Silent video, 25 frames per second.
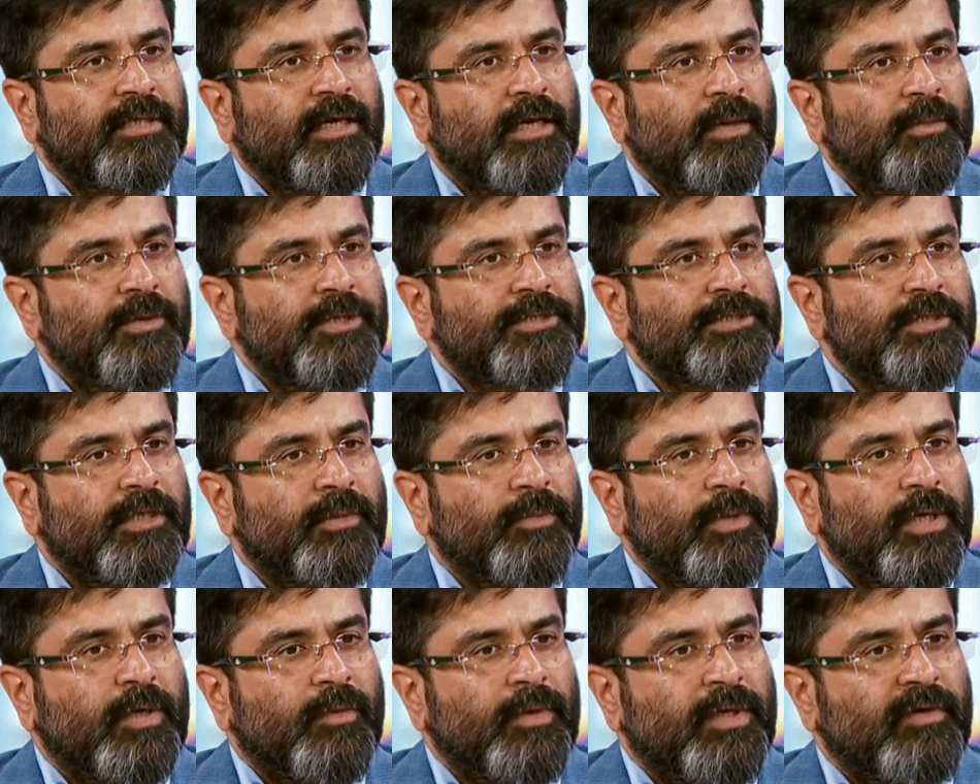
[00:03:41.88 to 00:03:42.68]
in
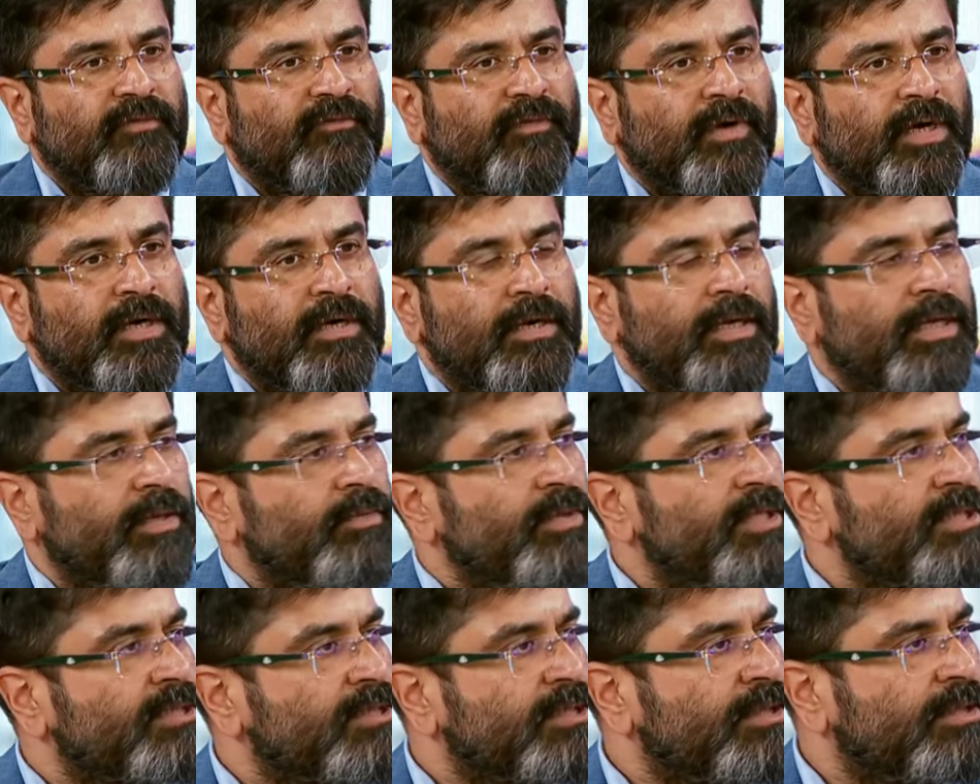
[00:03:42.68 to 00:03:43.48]
commission between fund A,
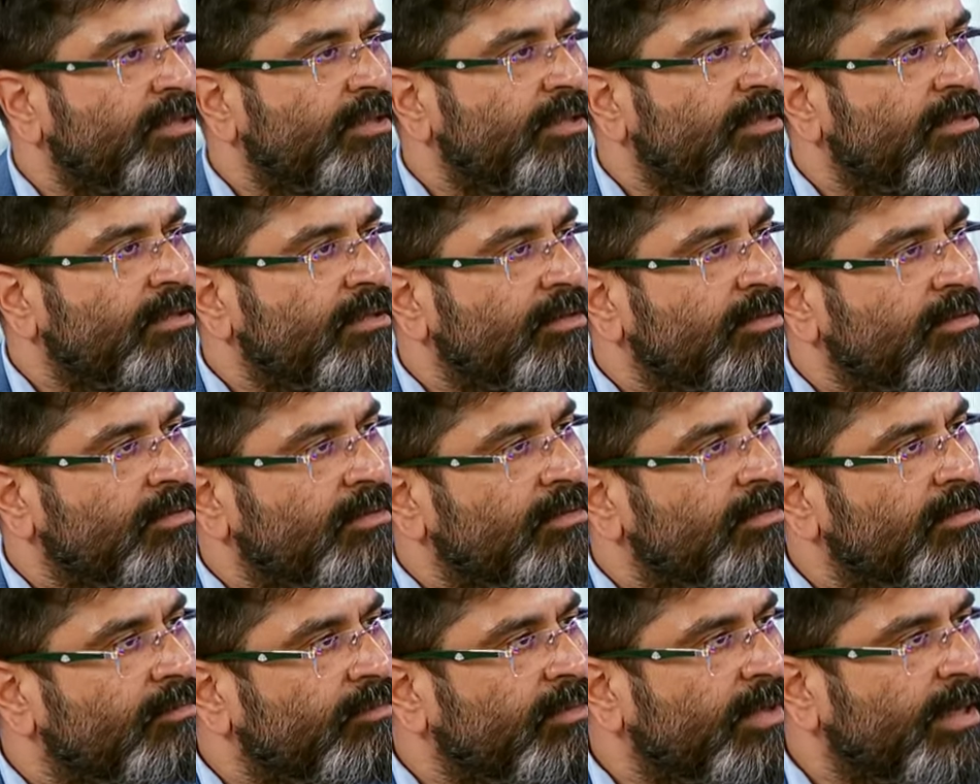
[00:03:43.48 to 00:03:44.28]
B, C,
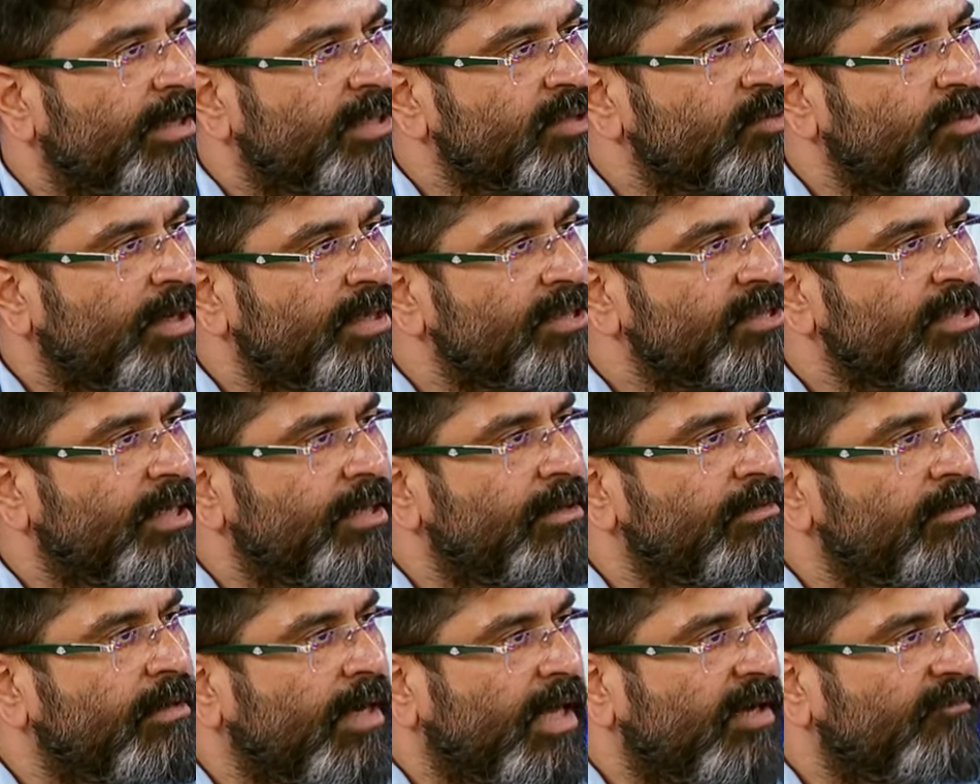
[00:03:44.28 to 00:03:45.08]
X, Y, Z,
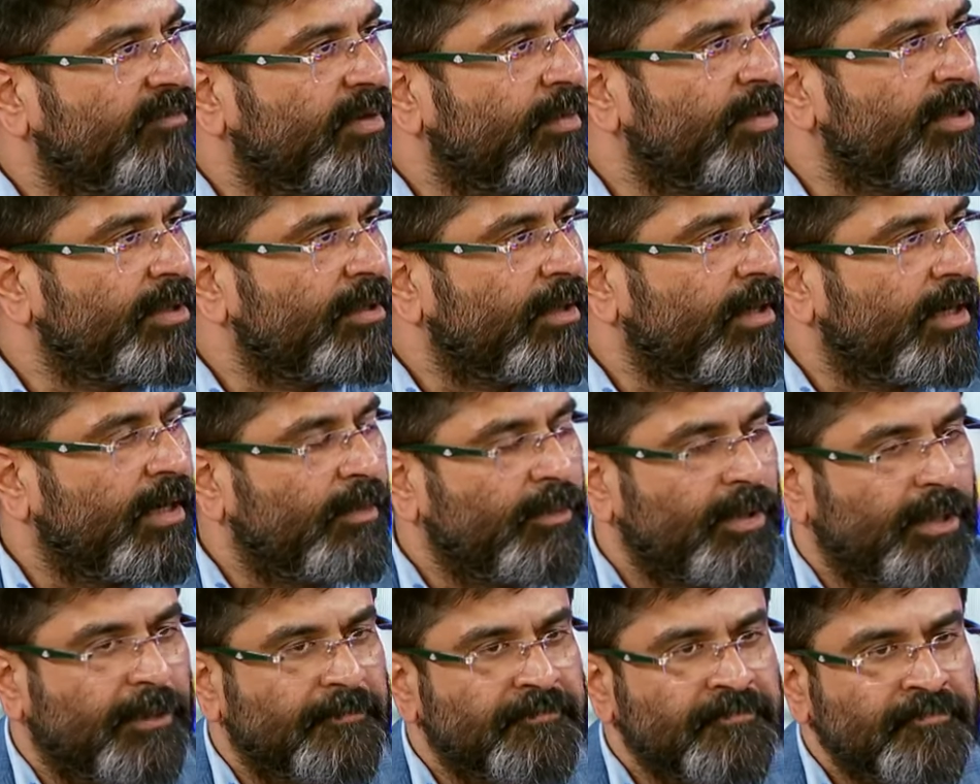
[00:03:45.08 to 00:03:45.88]
alpha, beta,
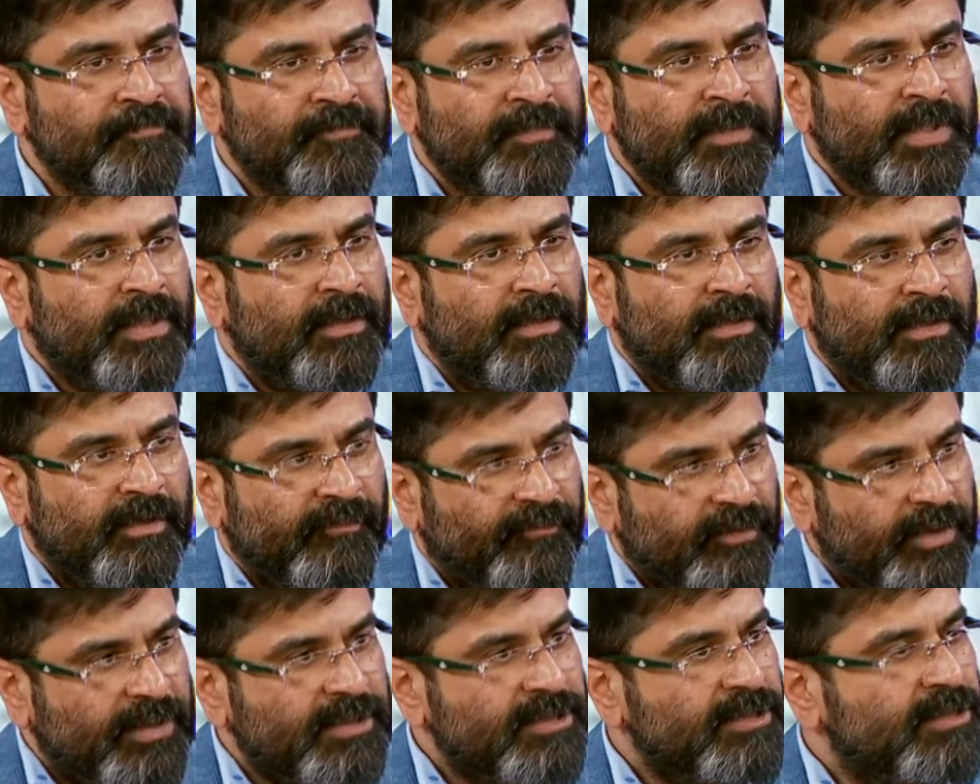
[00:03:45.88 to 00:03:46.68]
gamma,
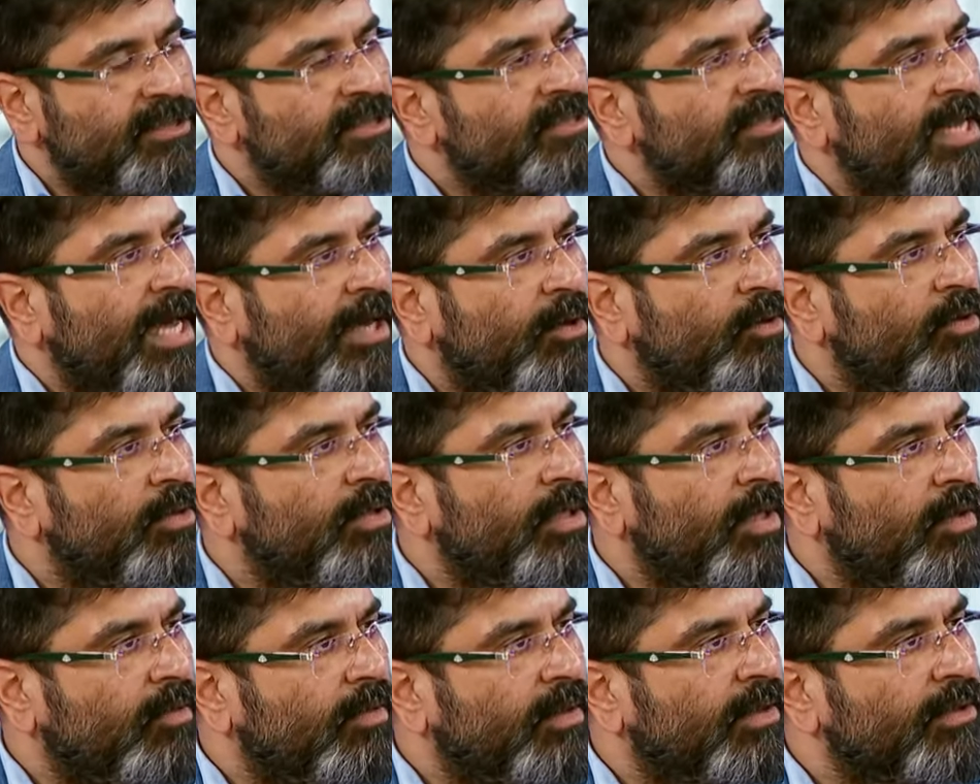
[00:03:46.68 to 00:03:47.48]
difference is narrowed
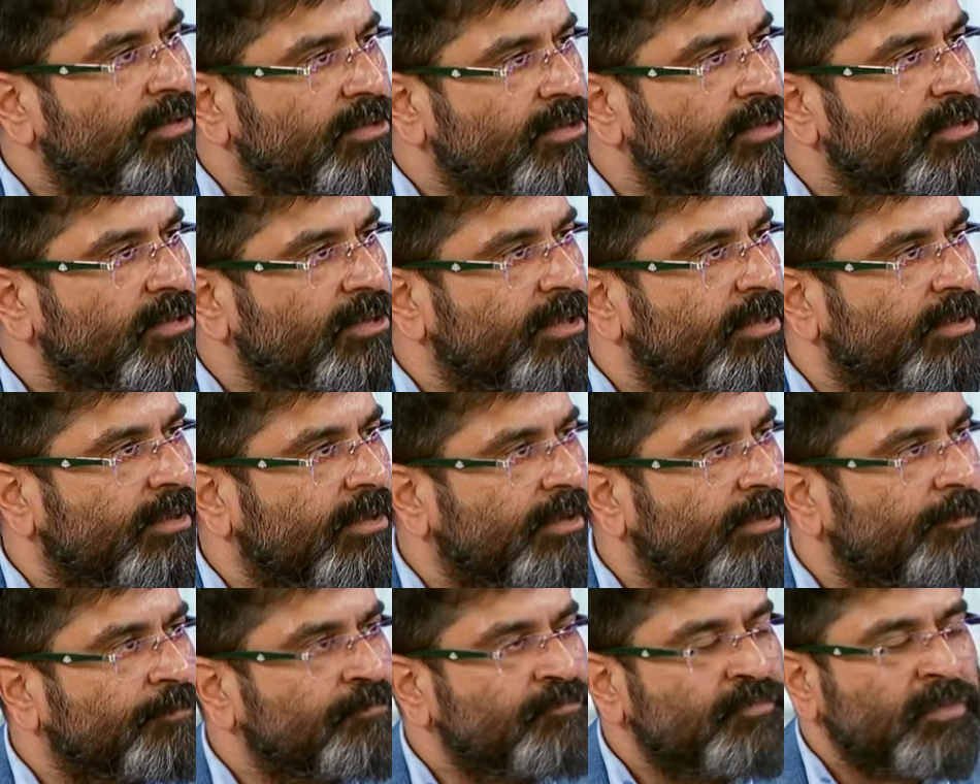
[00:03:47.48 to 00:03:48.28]
down
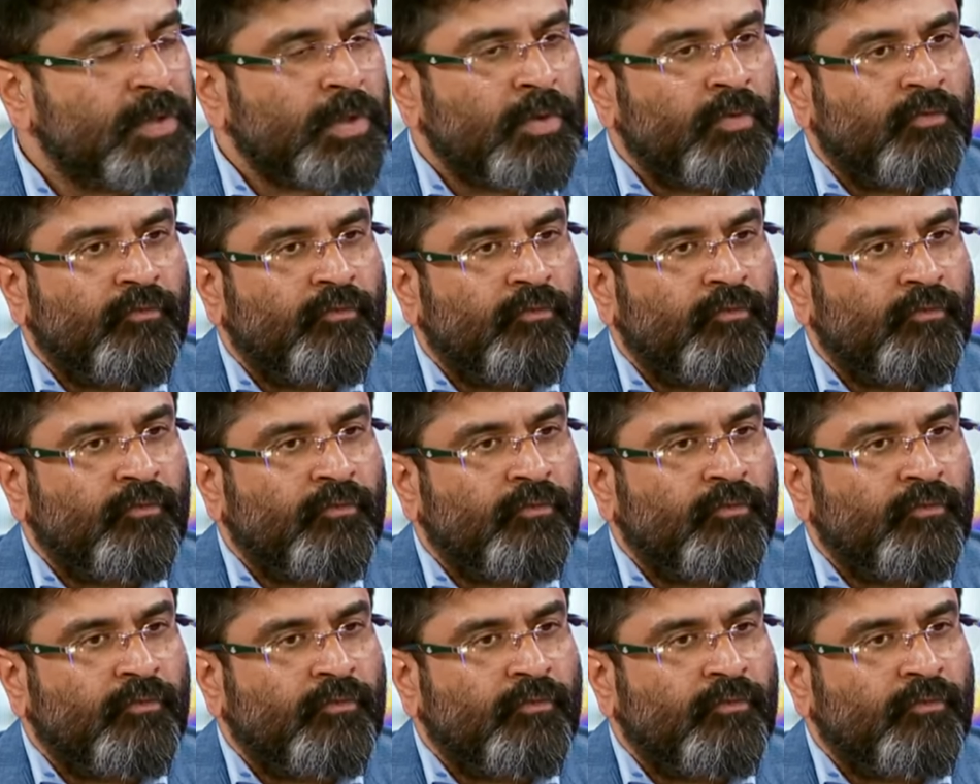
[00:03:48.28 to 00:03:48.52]
consistently, mm.